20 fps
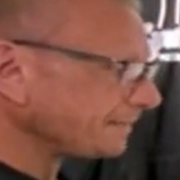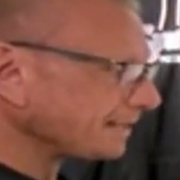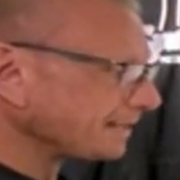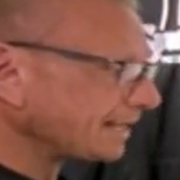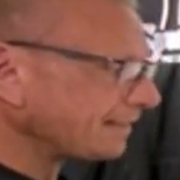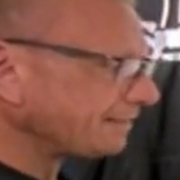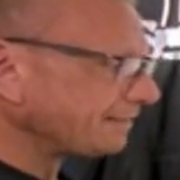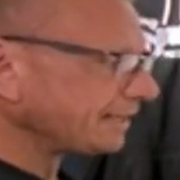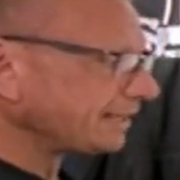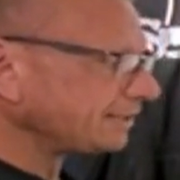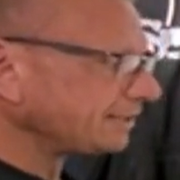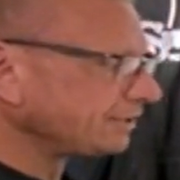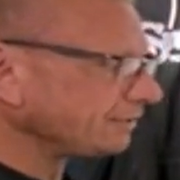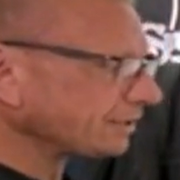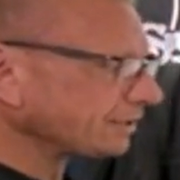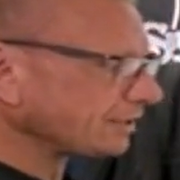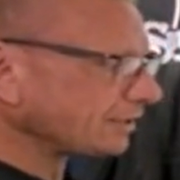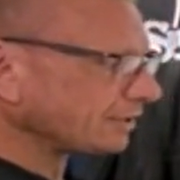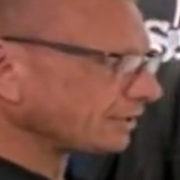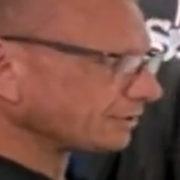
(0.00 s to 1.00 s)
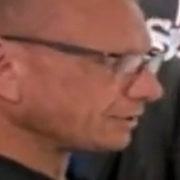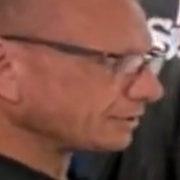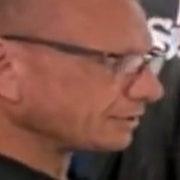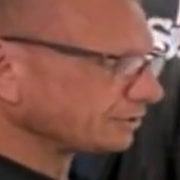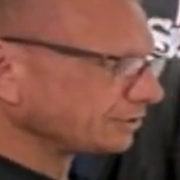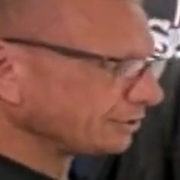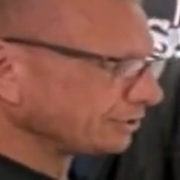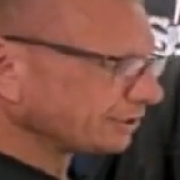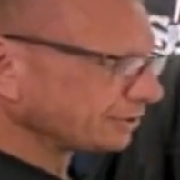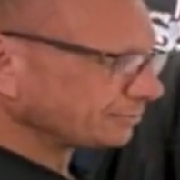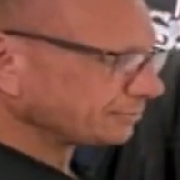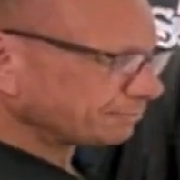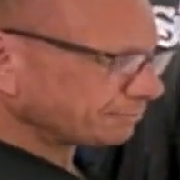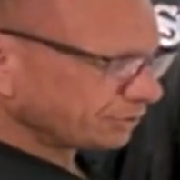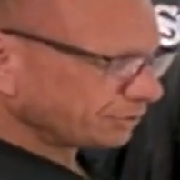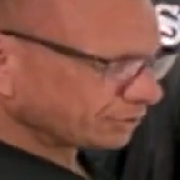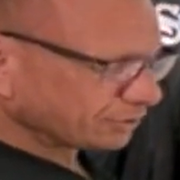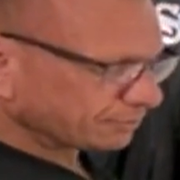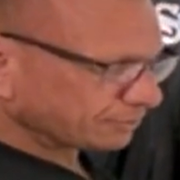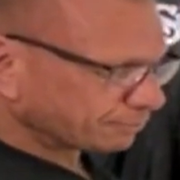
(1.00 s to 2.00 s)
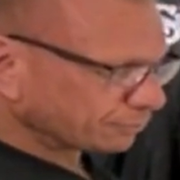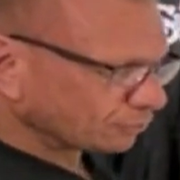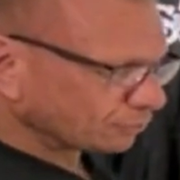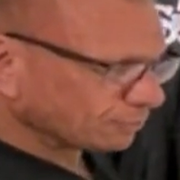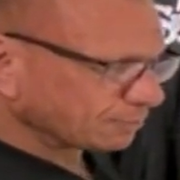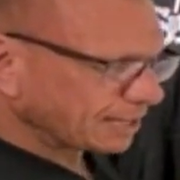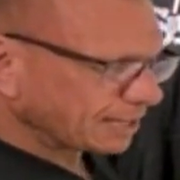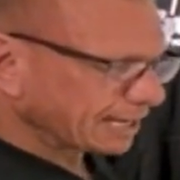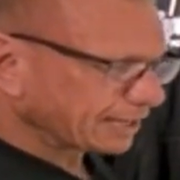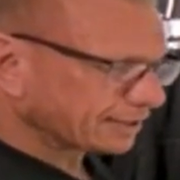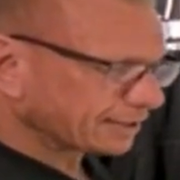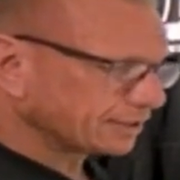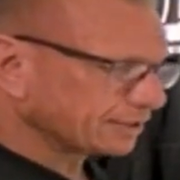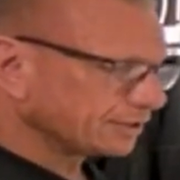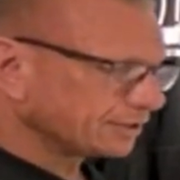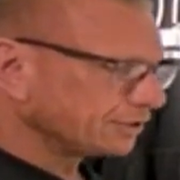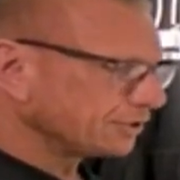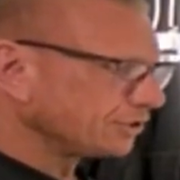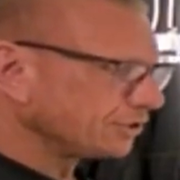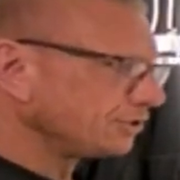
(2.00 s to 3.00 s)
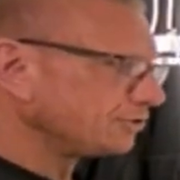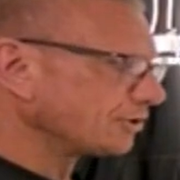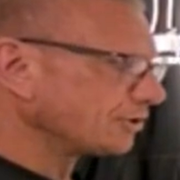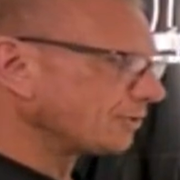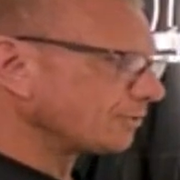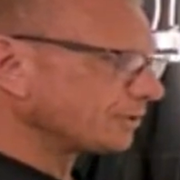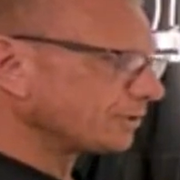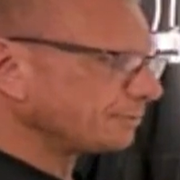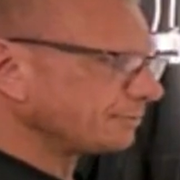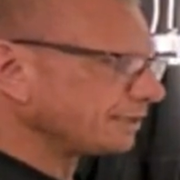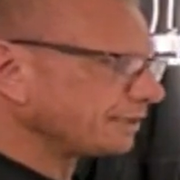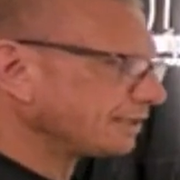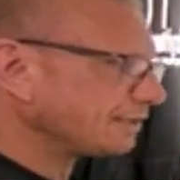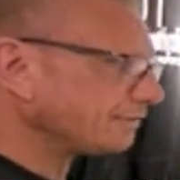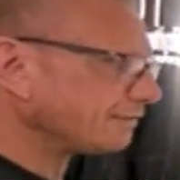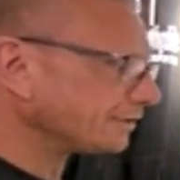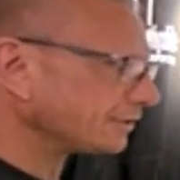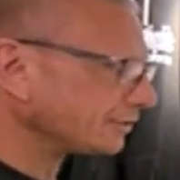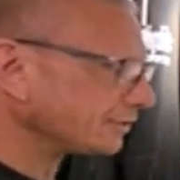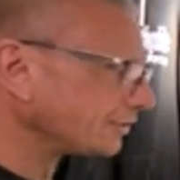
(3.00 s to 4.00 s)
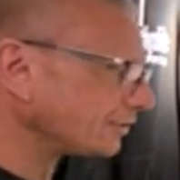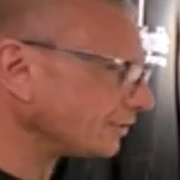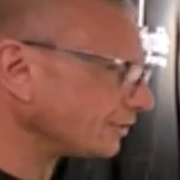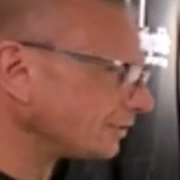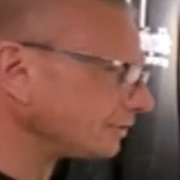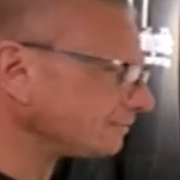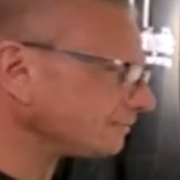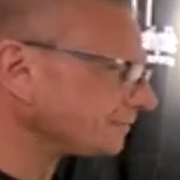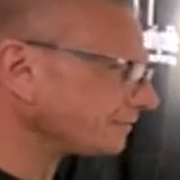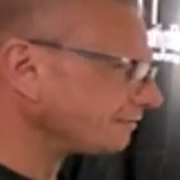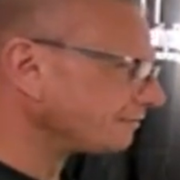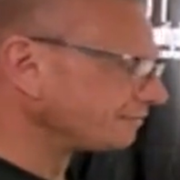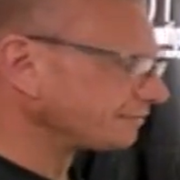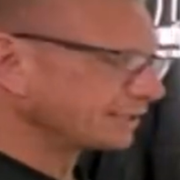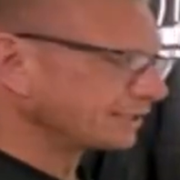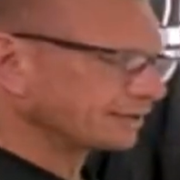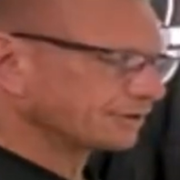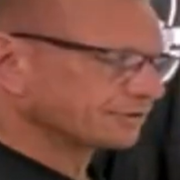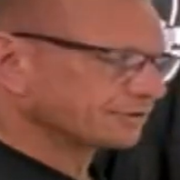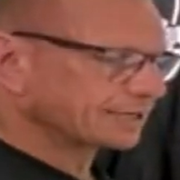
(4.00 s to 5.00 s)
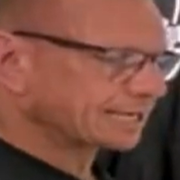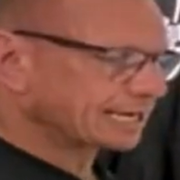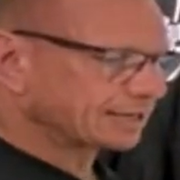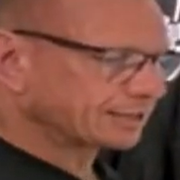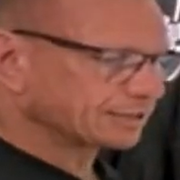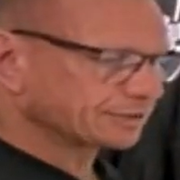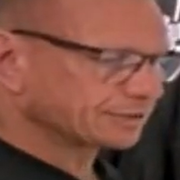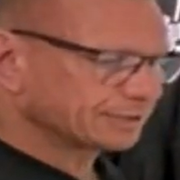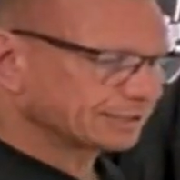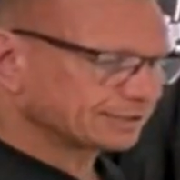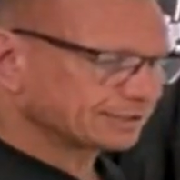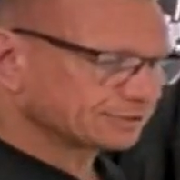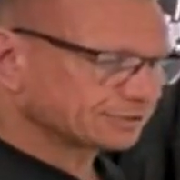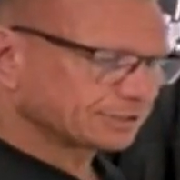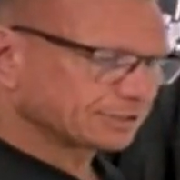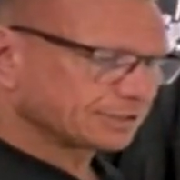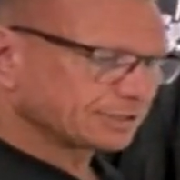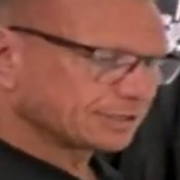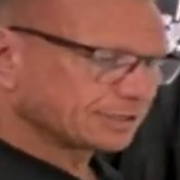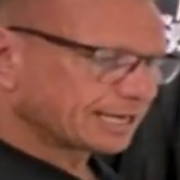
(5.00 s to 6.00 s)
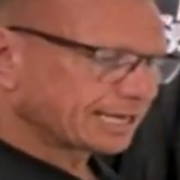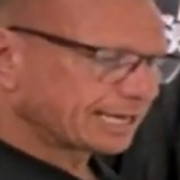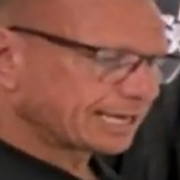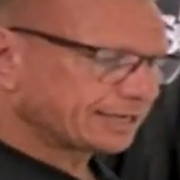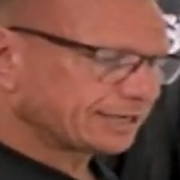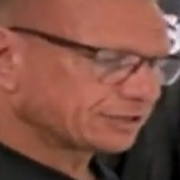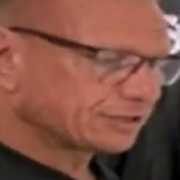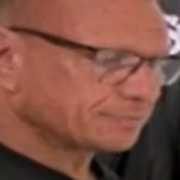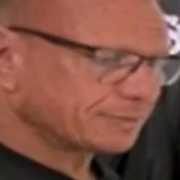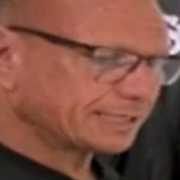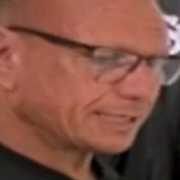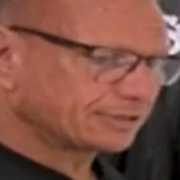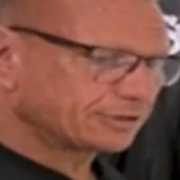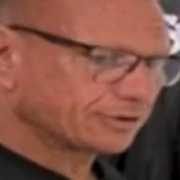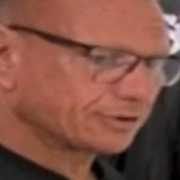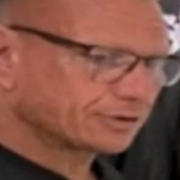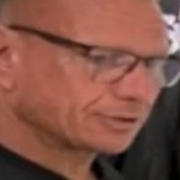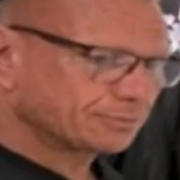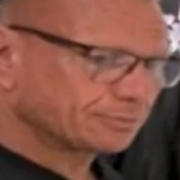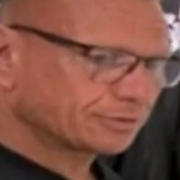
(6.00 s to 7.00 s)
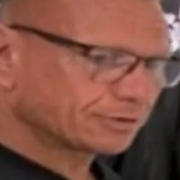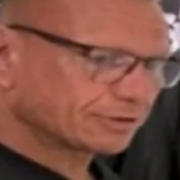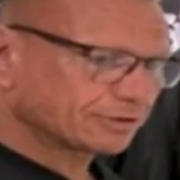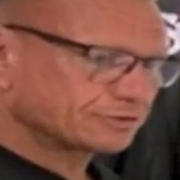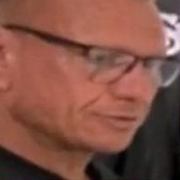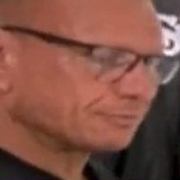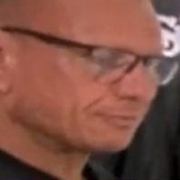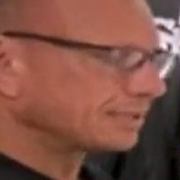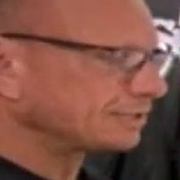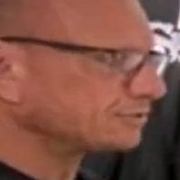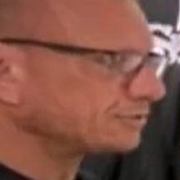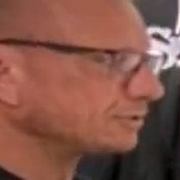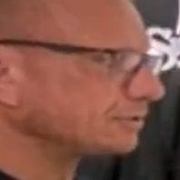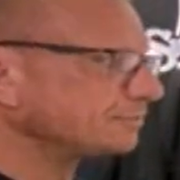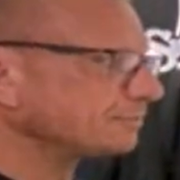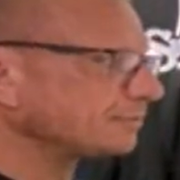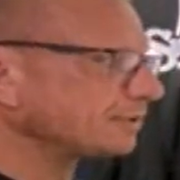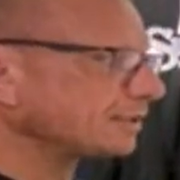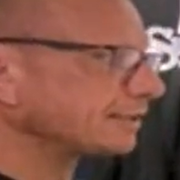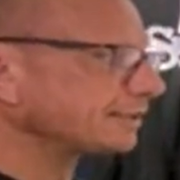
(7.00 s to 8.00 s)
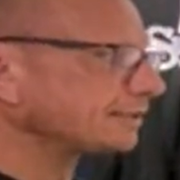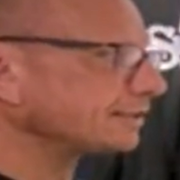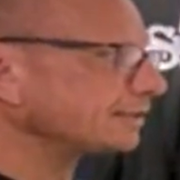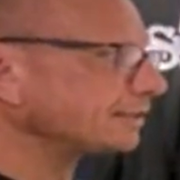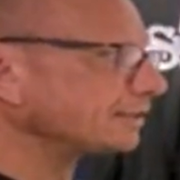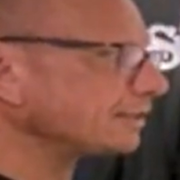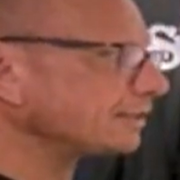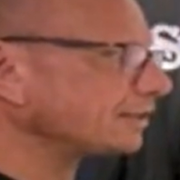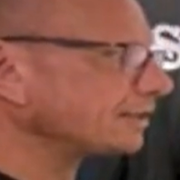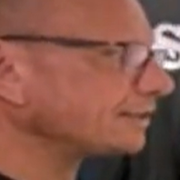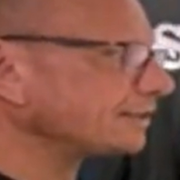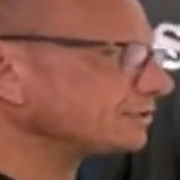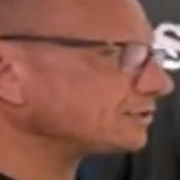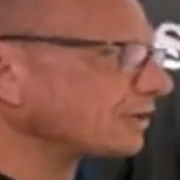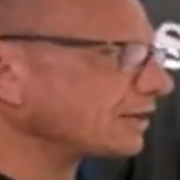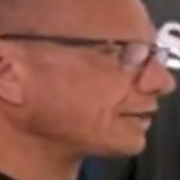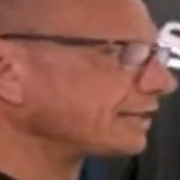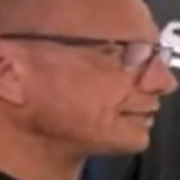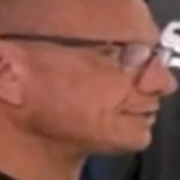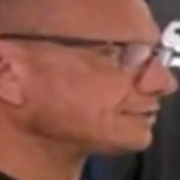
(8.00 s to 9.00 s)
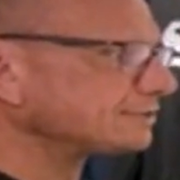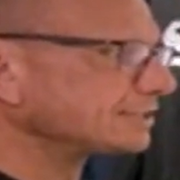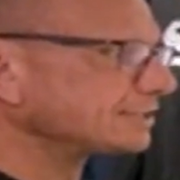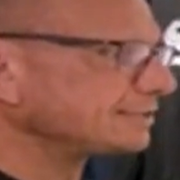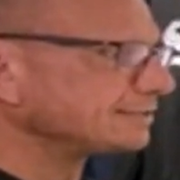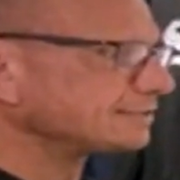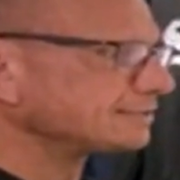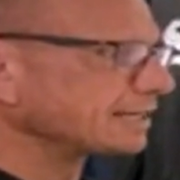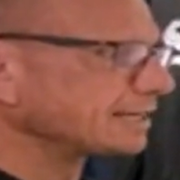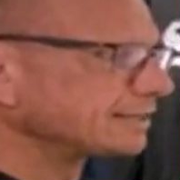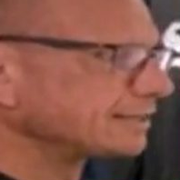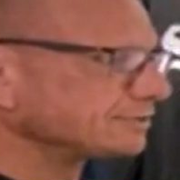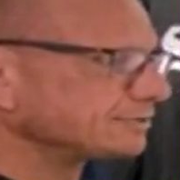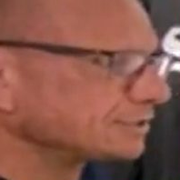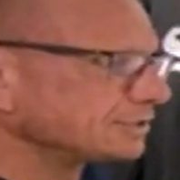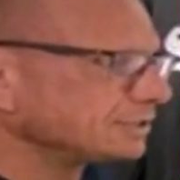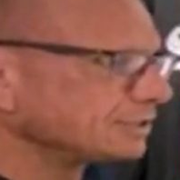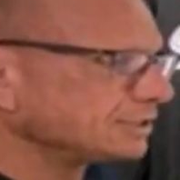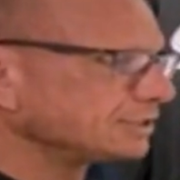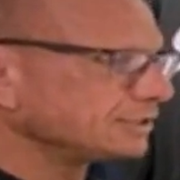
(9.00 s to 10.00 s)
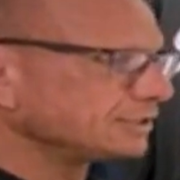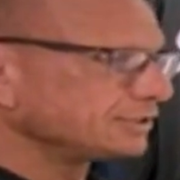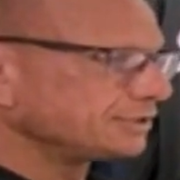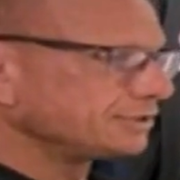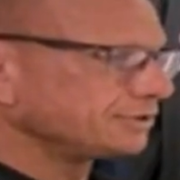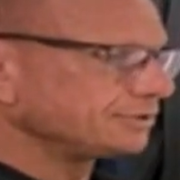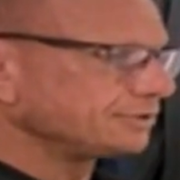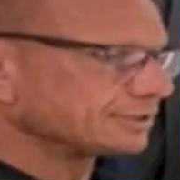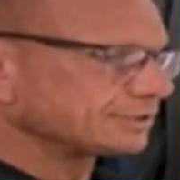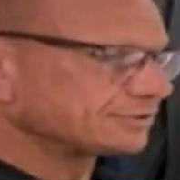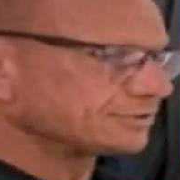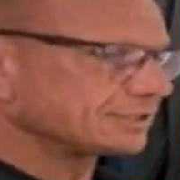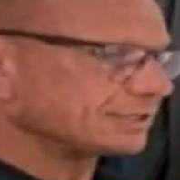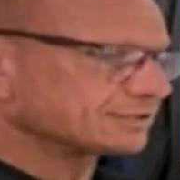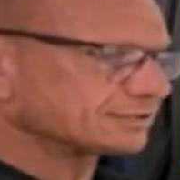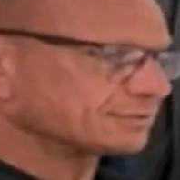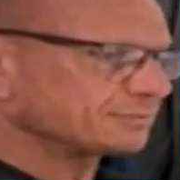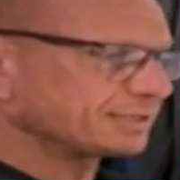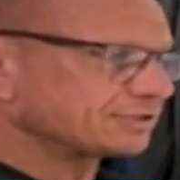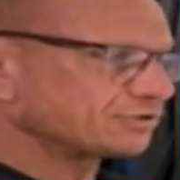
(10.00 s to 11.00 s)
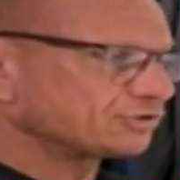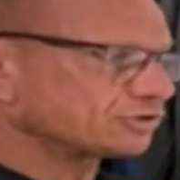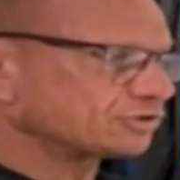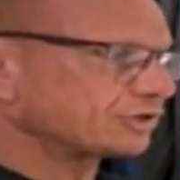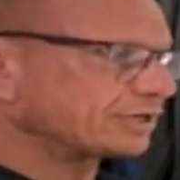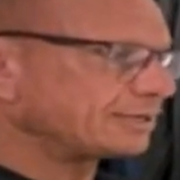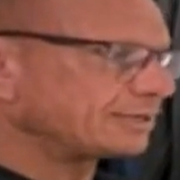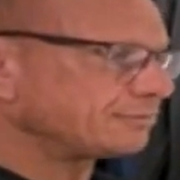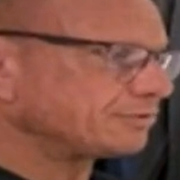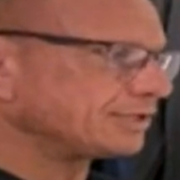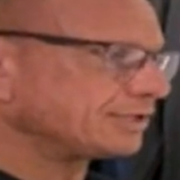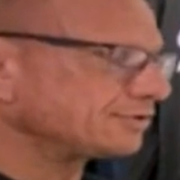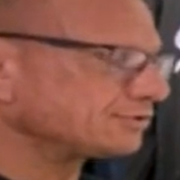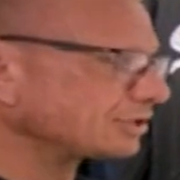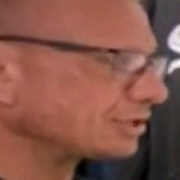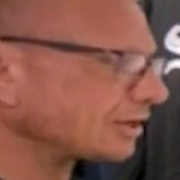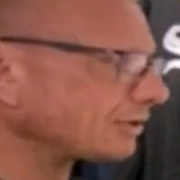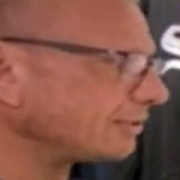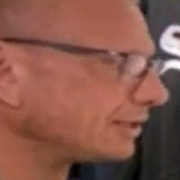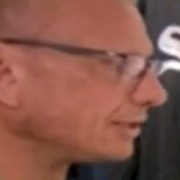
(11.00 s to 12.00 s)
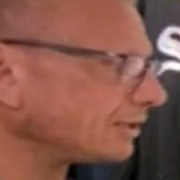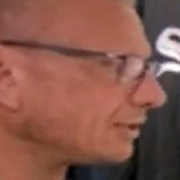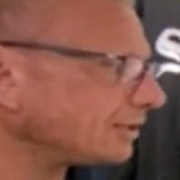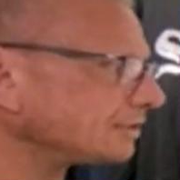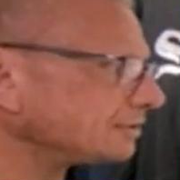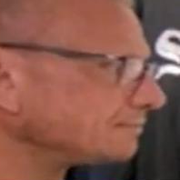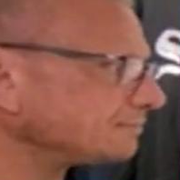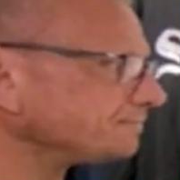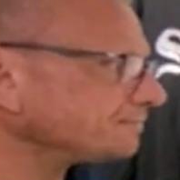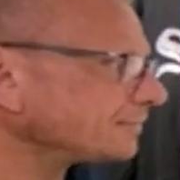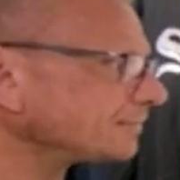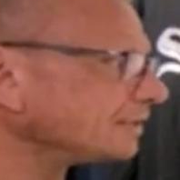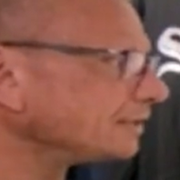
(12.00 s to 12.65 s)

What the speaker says: and then you've got a lot you can pull back. You don't want to be giving a girl 1500 calories and expecting her to put on some muscle. Like a lot of the diets these days, you can see some extreme things going on.